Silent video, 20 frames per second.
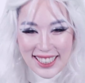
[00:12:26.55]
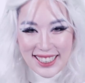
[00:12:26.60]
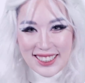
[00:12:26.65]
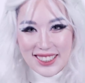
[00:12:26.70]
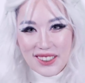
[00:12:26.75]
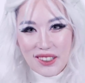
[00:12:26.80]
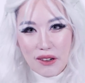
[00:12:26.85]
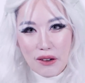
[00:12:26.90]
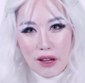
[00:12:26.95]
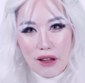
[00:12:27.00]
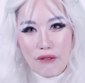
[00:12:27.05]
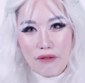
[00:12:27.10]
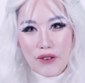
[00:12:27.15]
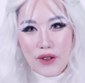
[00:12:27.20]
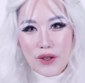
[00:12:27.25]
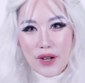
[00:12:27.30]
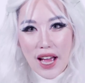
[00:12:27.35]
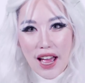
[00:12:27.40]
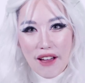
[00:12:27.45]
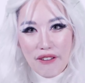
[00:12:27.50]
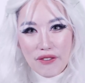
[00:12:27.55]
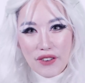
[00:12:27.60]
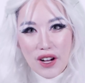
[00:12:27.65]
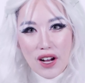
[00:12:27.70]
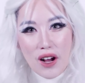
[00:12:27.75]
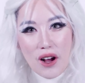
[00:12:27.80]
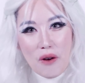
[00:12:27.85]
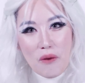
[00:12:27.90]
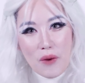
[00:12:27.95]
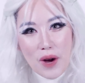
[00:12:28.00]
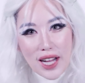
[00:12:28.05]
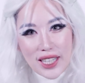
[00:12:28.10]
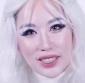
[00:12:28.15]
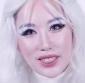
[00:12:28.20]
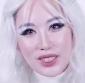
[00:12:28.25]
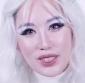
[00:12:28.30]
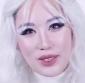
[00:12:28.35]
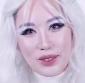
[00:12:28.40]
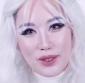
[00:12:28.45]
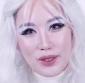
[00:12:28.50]
So if you ever
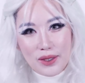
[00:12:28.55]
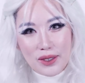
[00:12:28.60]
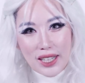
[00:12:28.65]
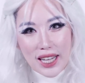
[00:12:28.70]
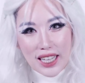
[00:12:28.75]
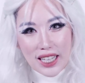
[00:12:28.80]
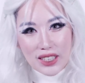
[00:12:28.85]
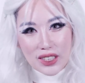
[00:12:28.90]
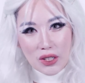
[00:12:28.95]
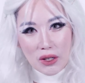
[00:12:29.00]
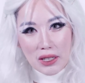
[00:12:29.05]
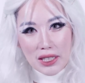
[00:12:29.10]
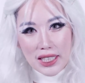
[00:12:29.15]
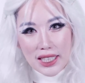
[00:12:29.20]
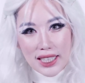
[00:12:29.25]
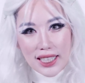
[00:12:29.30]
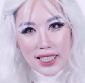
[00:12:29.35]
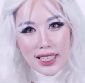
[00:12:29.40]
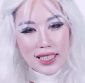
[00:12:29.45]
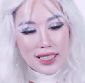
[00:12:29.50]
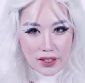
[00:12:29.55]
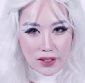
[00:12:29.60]
want to look like a toilet,